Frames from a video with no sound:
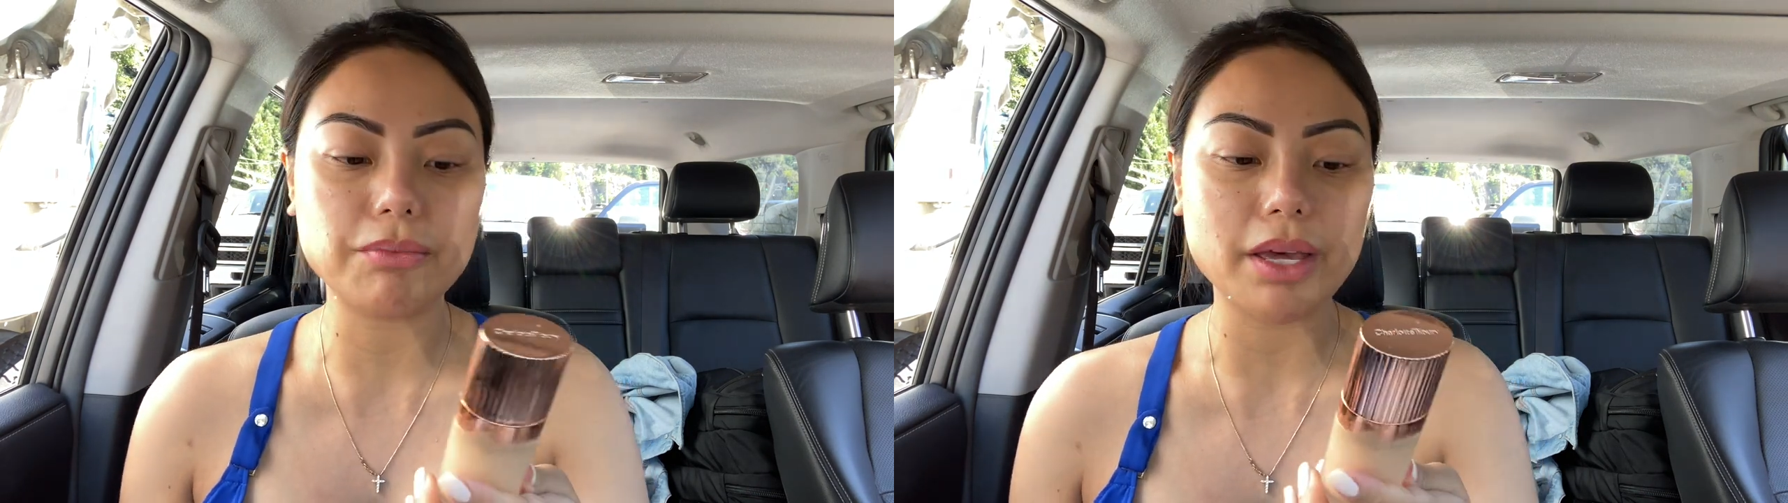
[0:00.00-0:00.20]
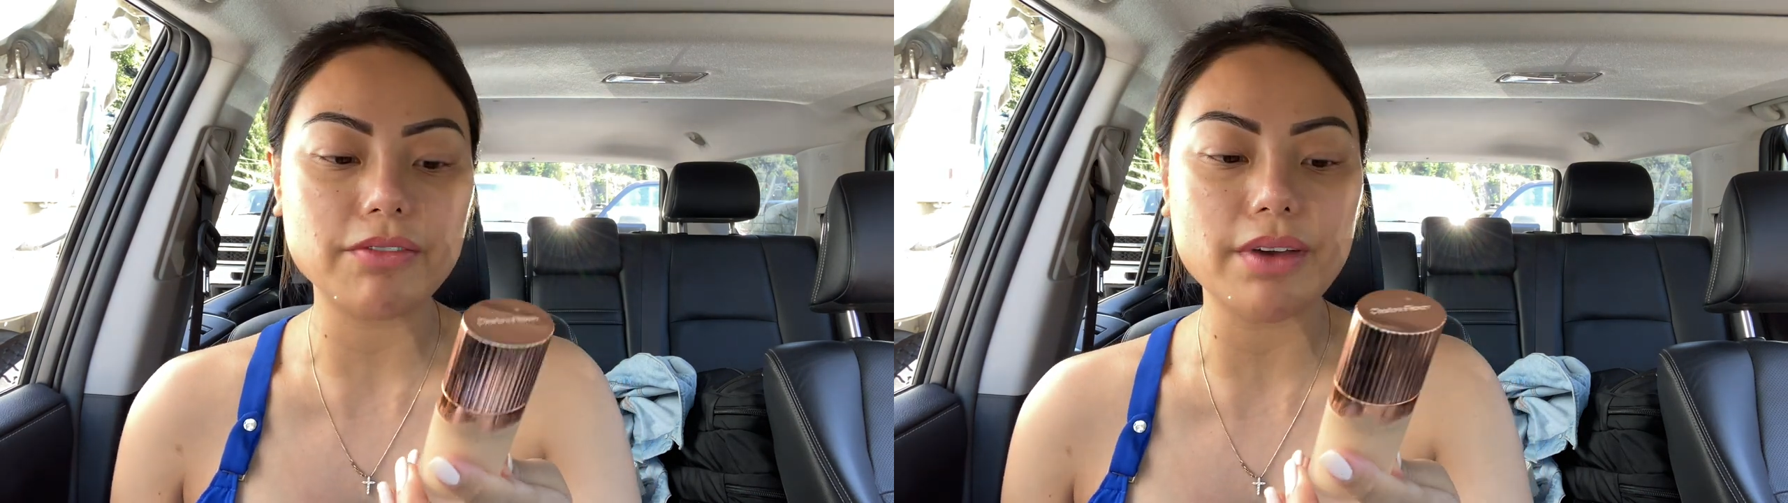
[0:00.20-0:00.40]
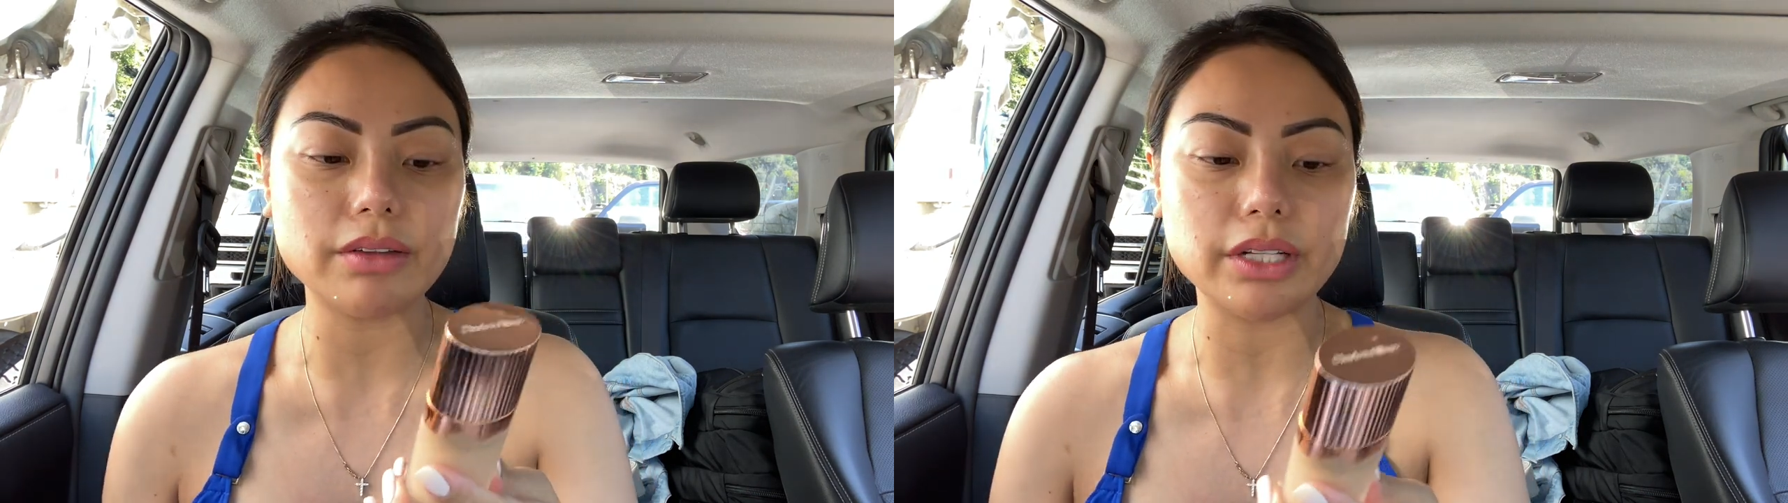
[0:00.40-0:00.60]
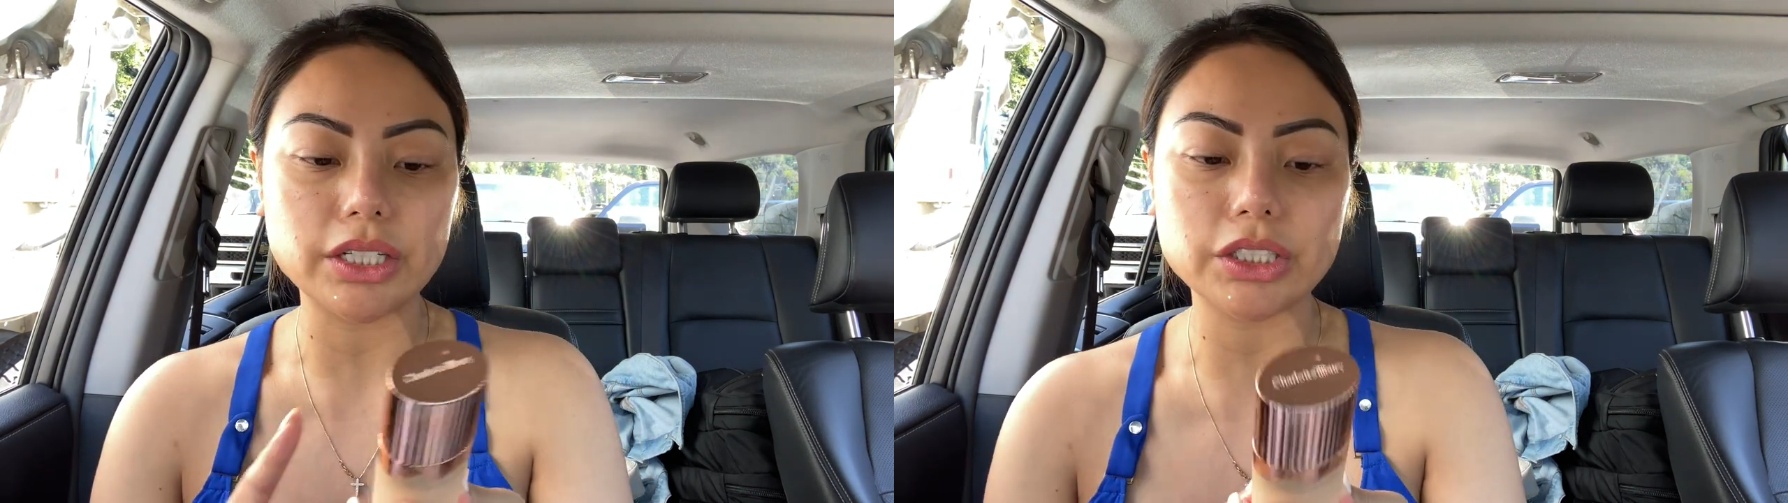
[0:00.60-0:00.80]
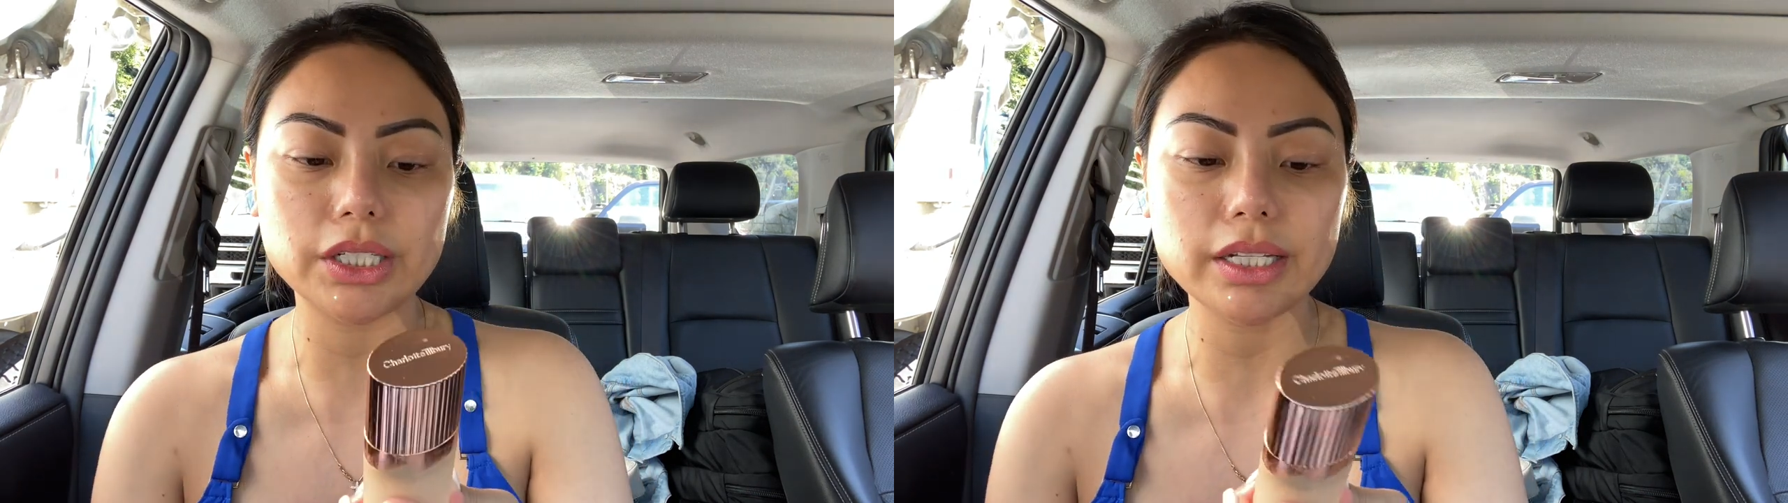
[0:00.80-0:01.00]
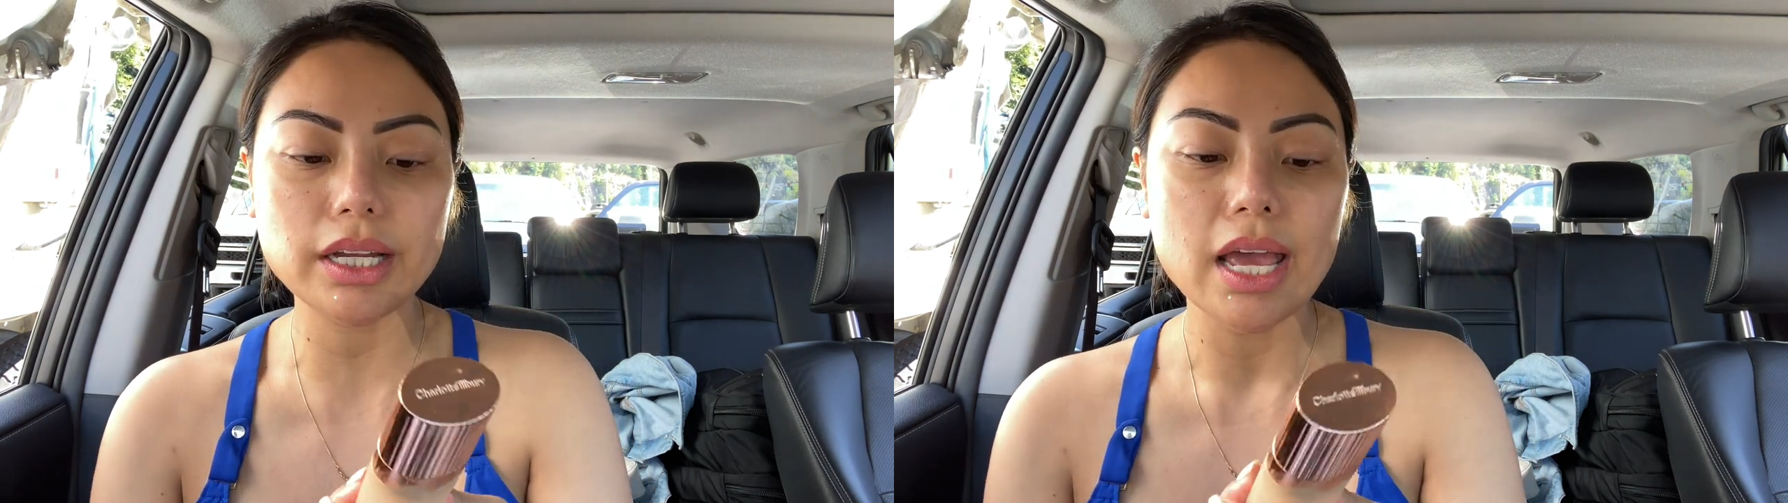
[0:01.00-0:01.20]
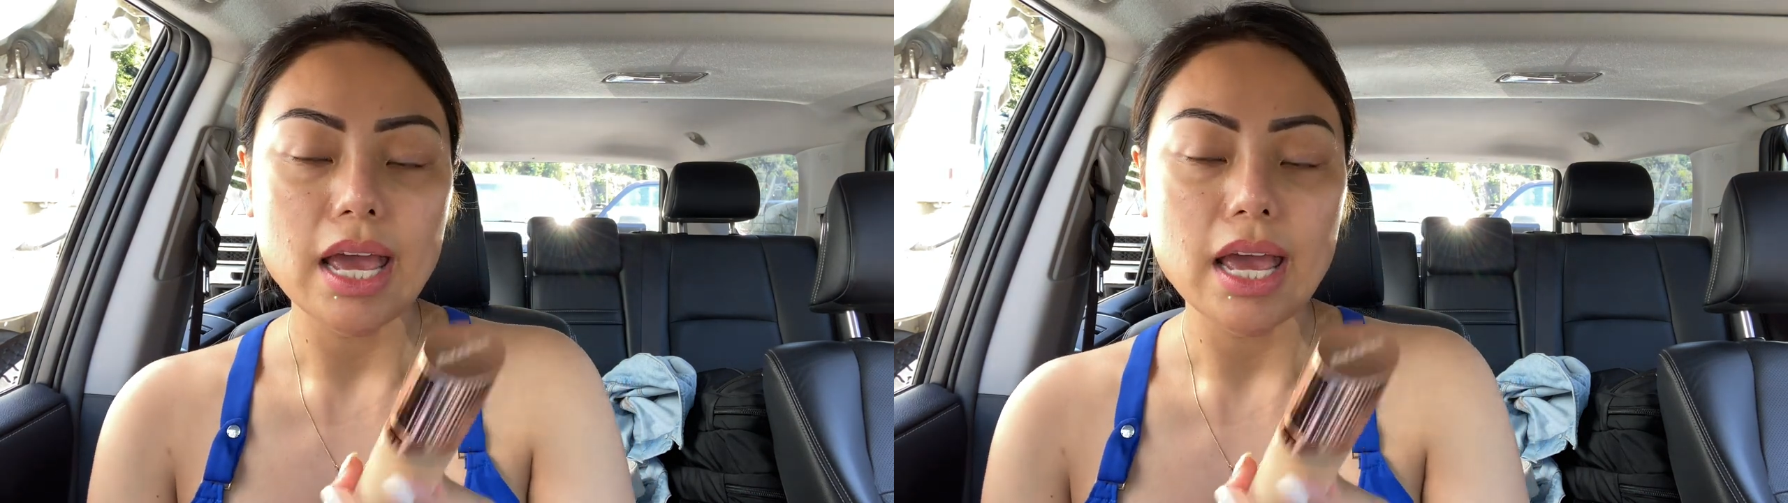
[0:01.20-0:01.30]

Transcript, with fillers: my foundation